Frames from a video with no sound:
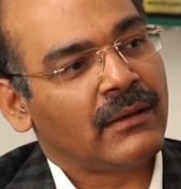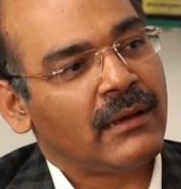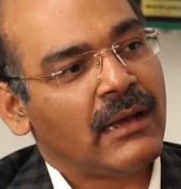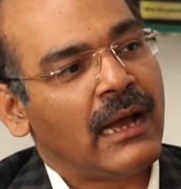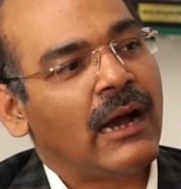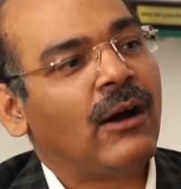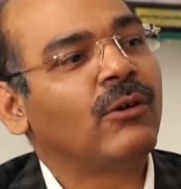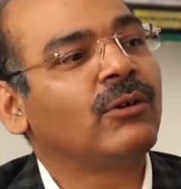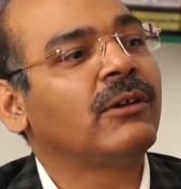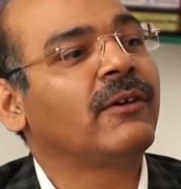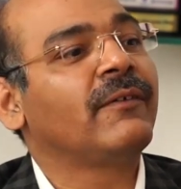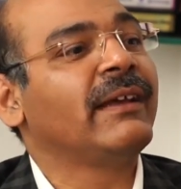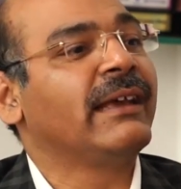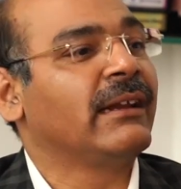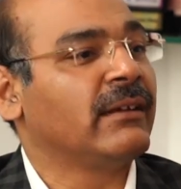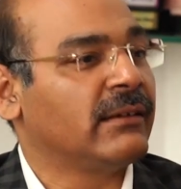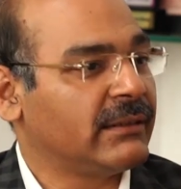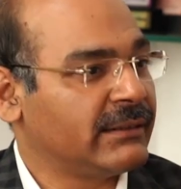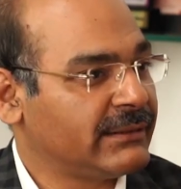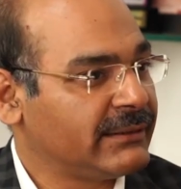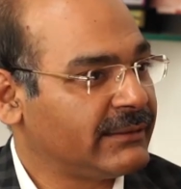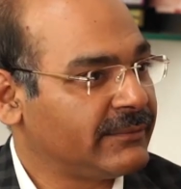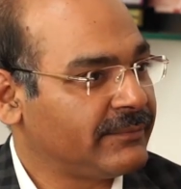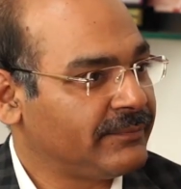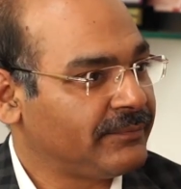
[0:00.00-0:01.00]
out of
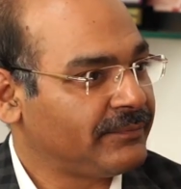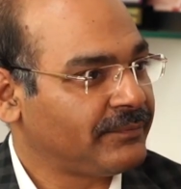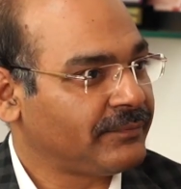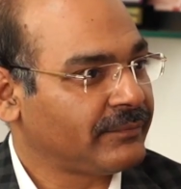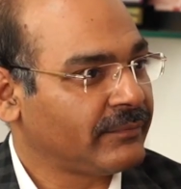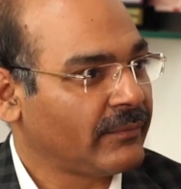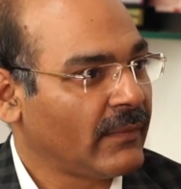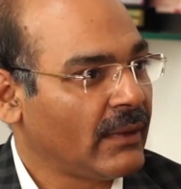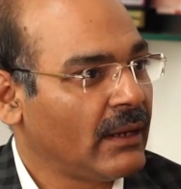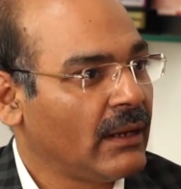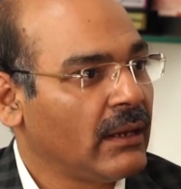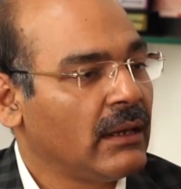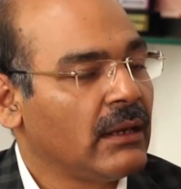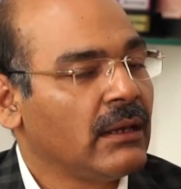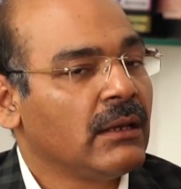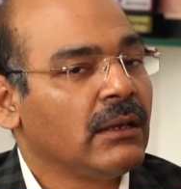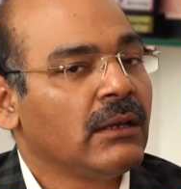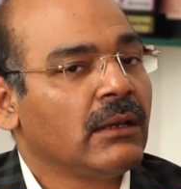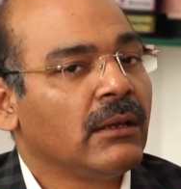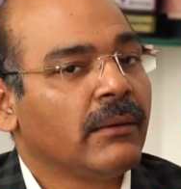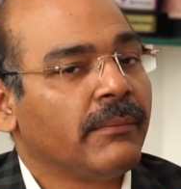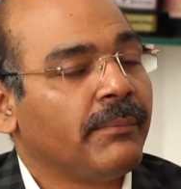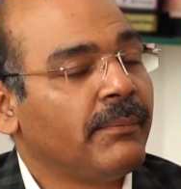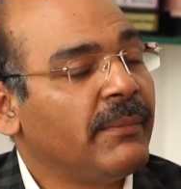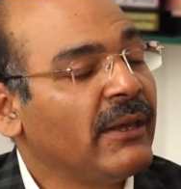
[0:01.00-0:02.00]
errors,
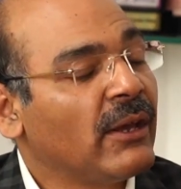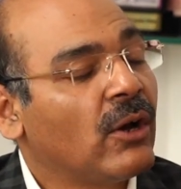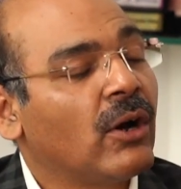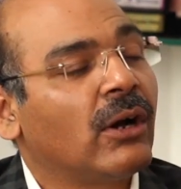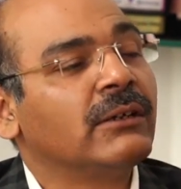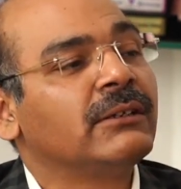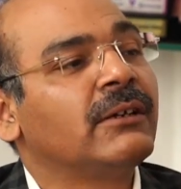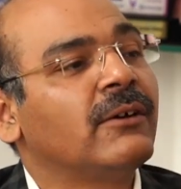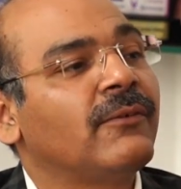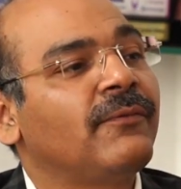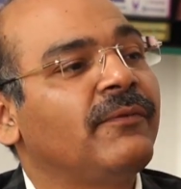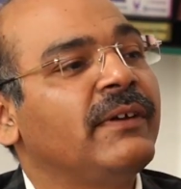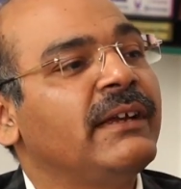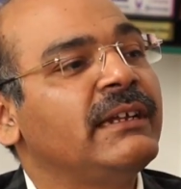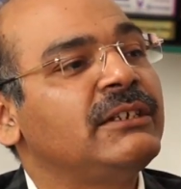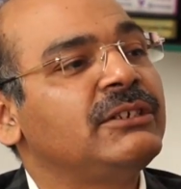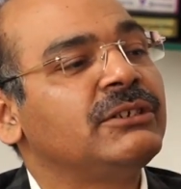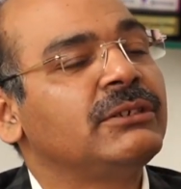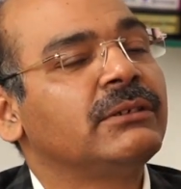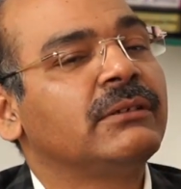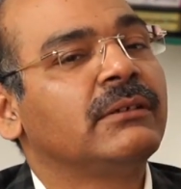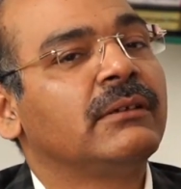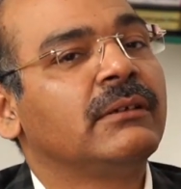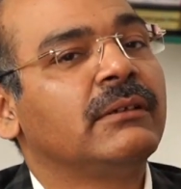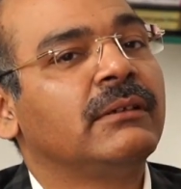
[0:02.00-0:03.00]
because of
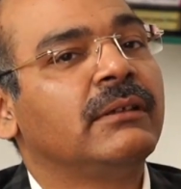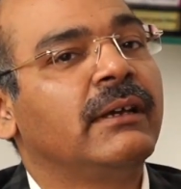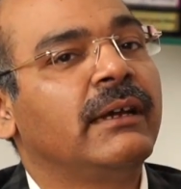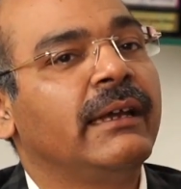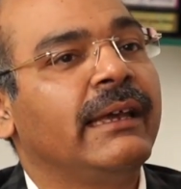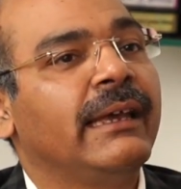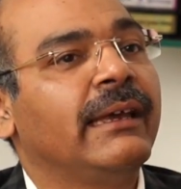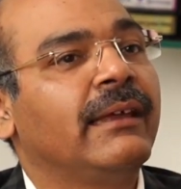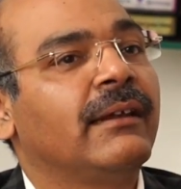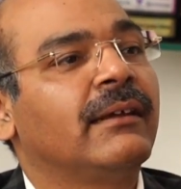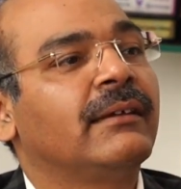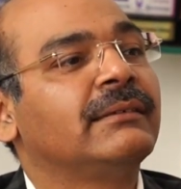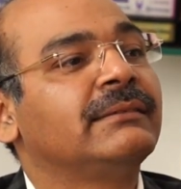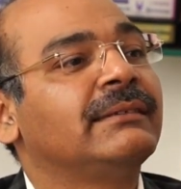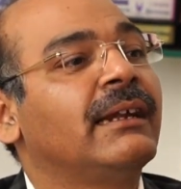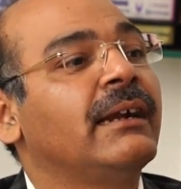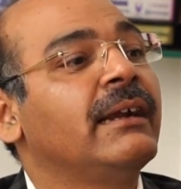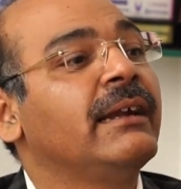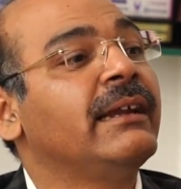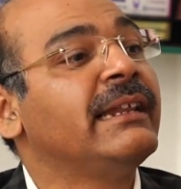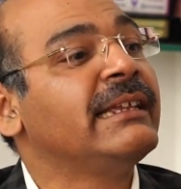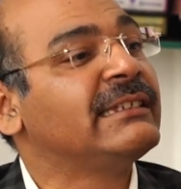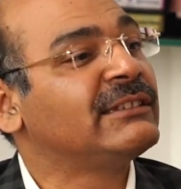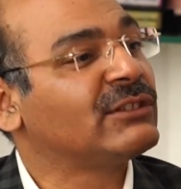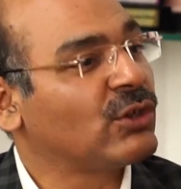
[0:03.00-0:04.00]
which the errors are
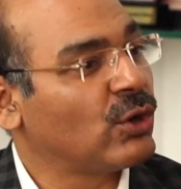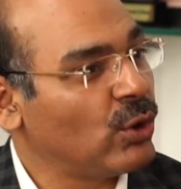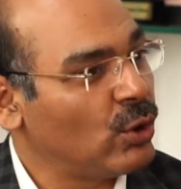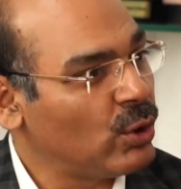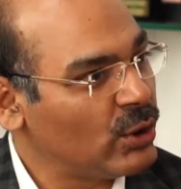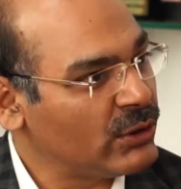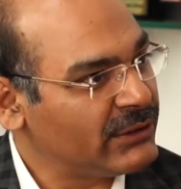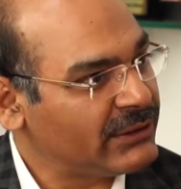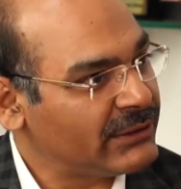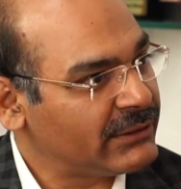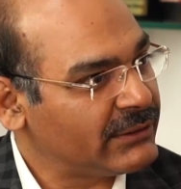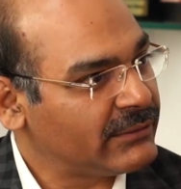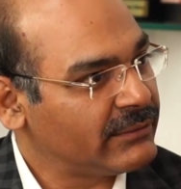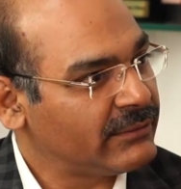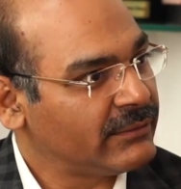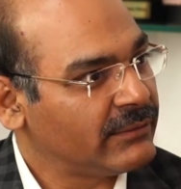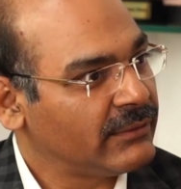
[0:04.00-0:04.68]
disclosed.